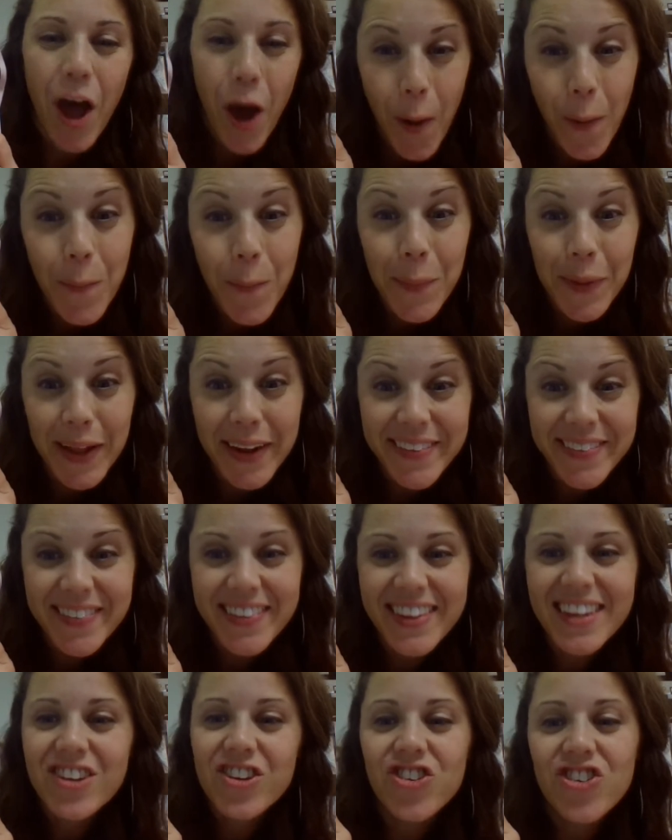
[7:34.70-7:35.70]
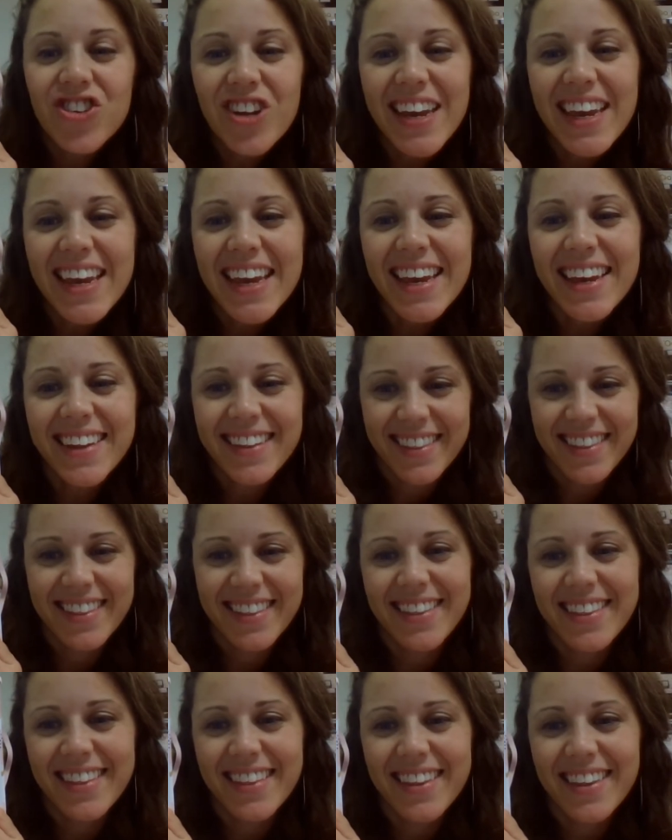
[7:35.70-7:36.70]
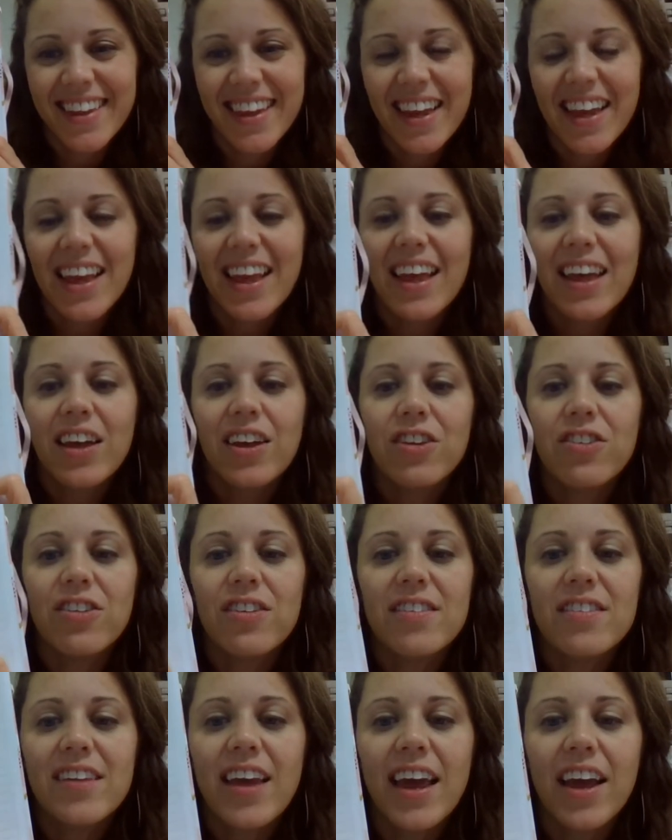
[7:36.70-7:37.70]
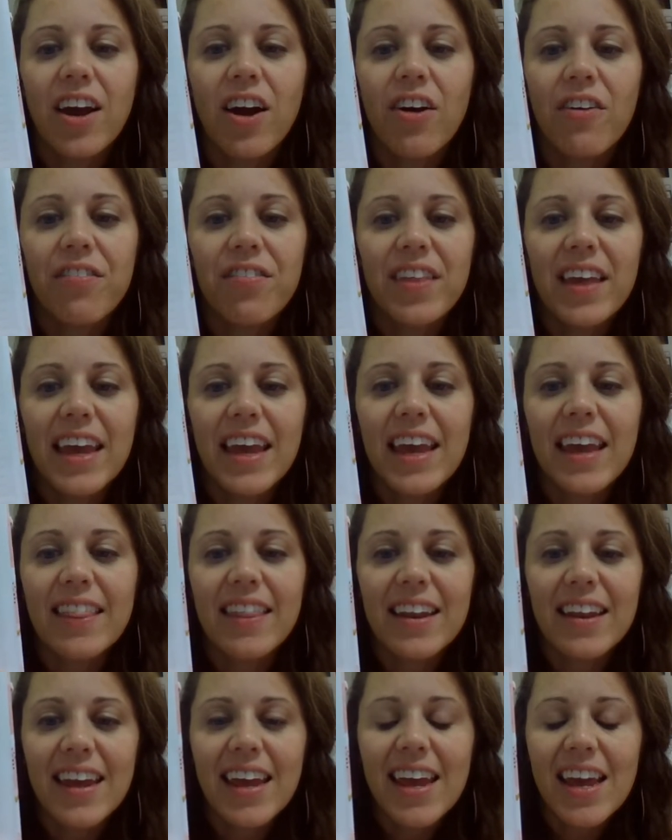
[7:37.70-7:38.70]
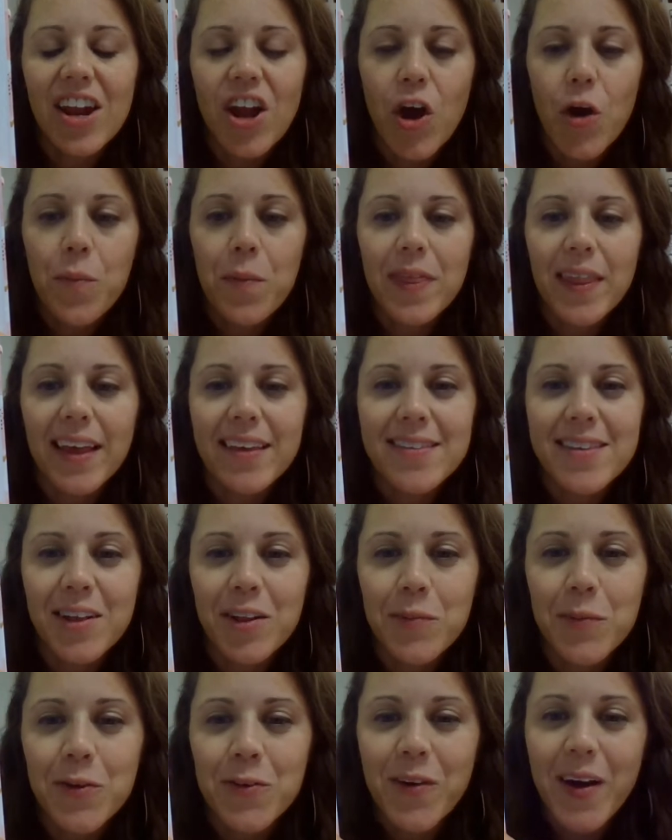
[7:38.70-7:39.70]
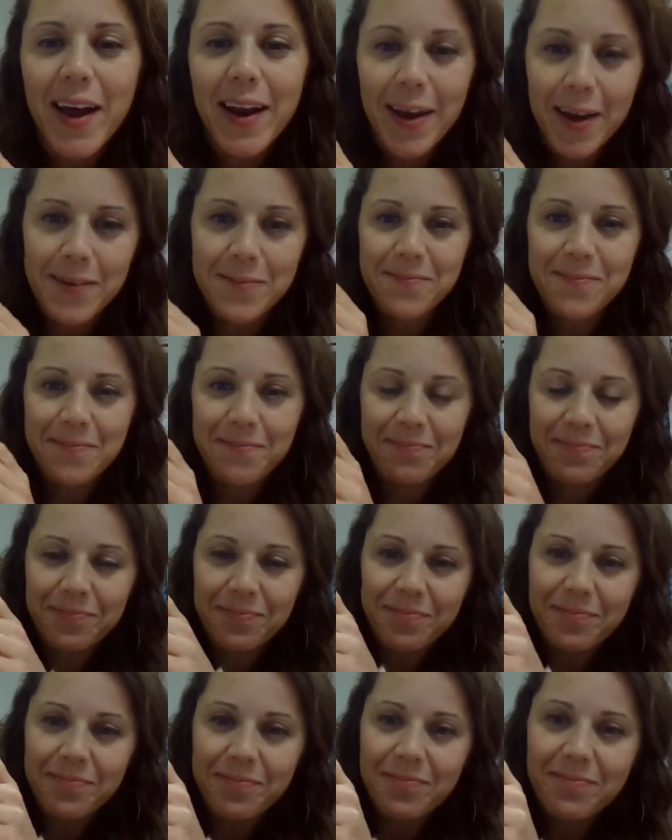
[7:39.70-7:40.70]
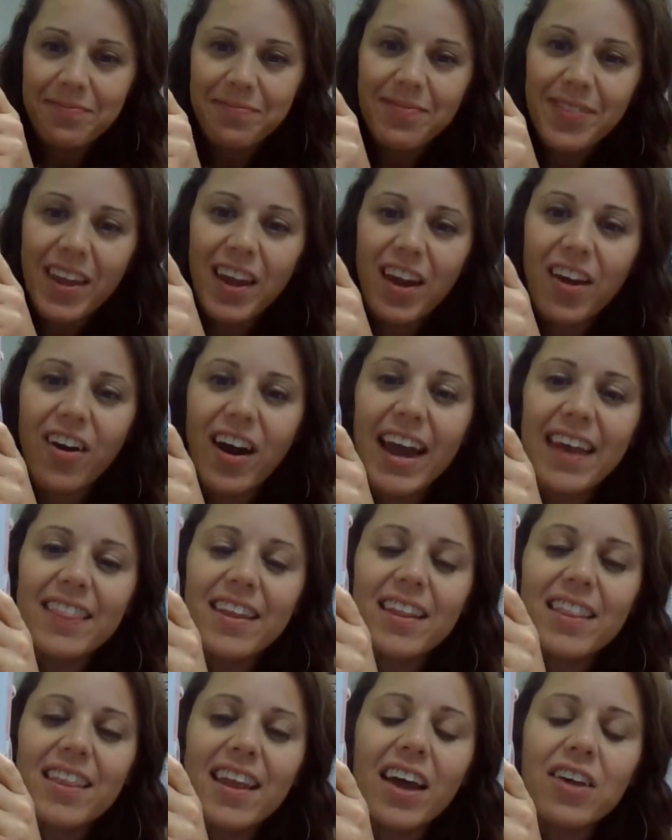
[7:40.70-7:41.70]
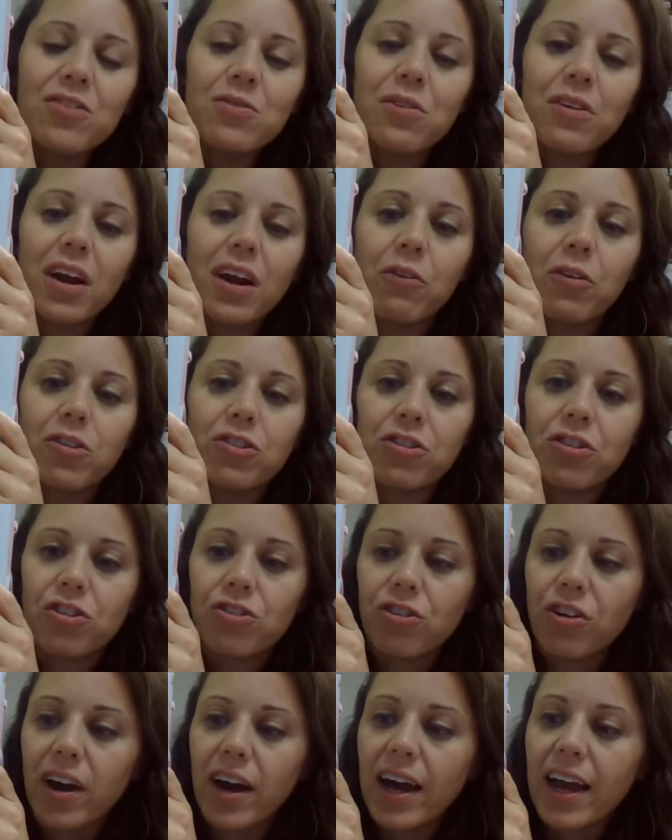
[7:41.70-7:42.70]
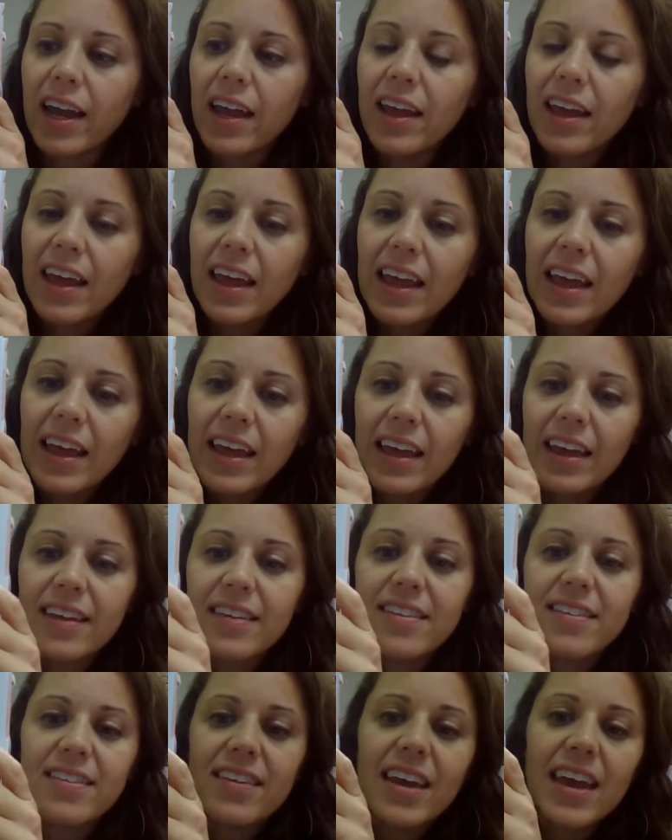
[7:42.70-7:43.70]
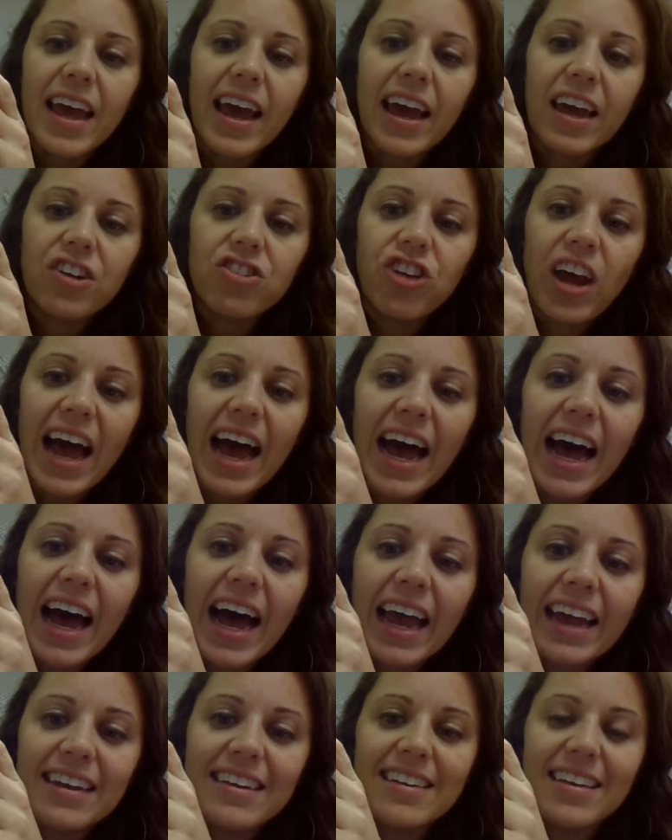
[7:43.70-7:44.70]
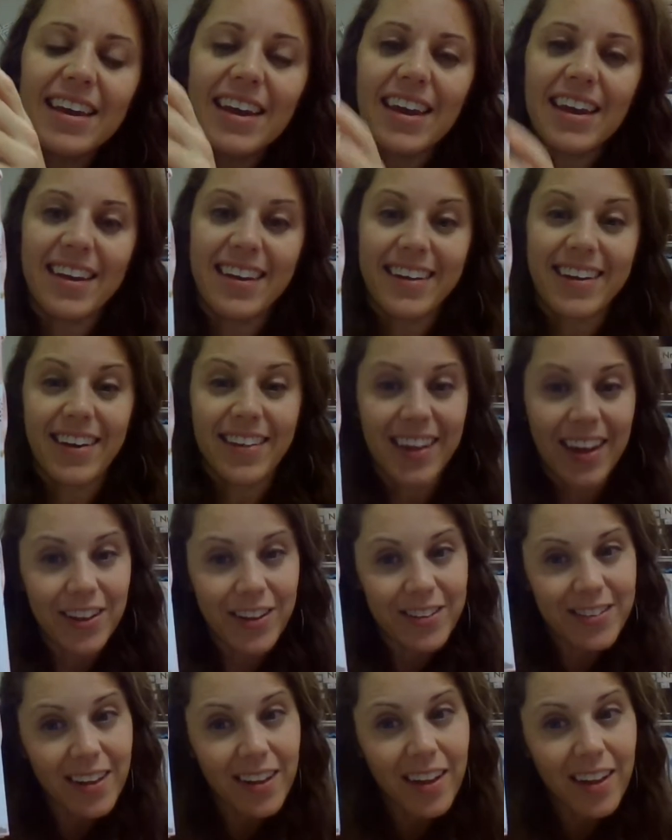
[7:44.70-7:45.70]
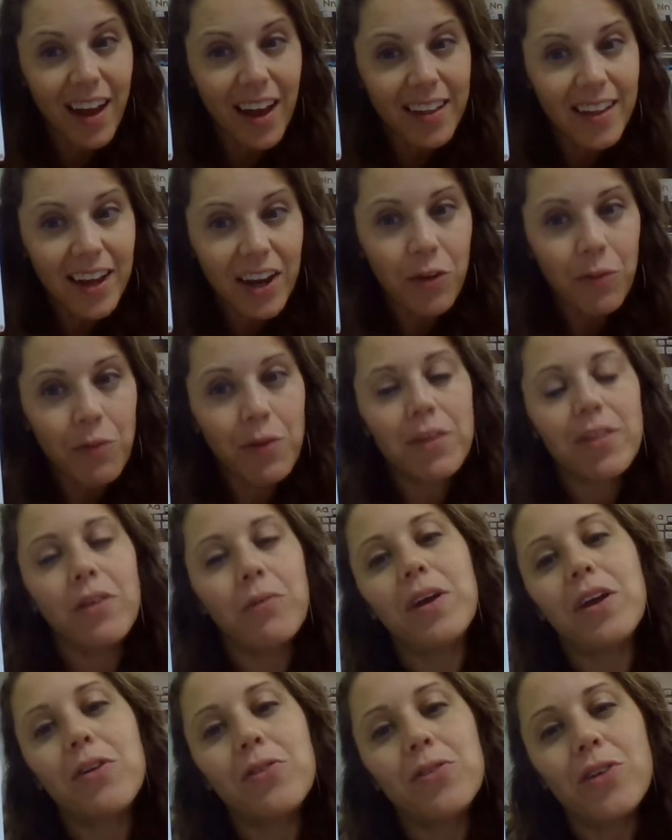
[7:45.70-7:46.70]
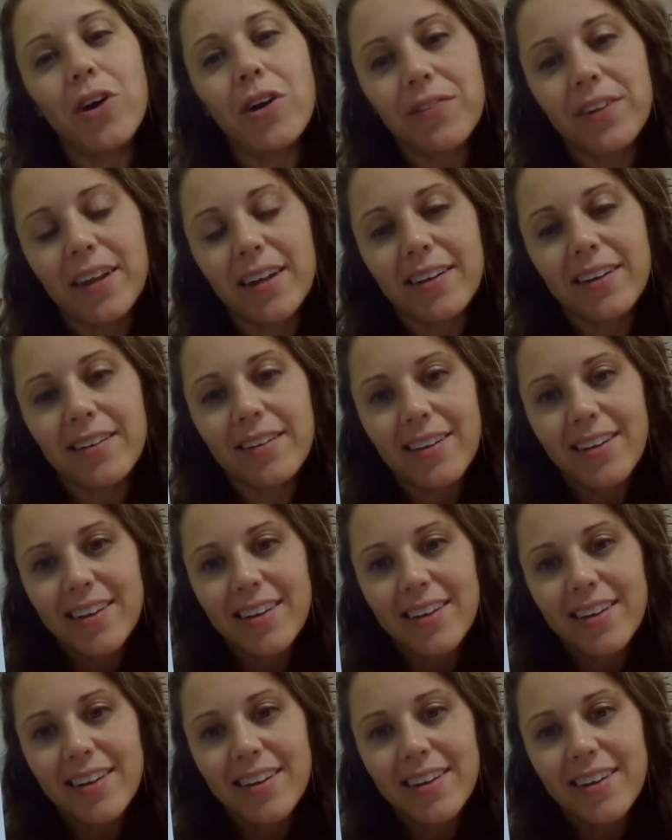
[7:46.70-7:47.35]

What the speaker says: Open. She. Just take off the E and the D and open that syllable right up. All right, and the last word I want you to try is C-H-I-D. Now that looks a lot like a word that we use often.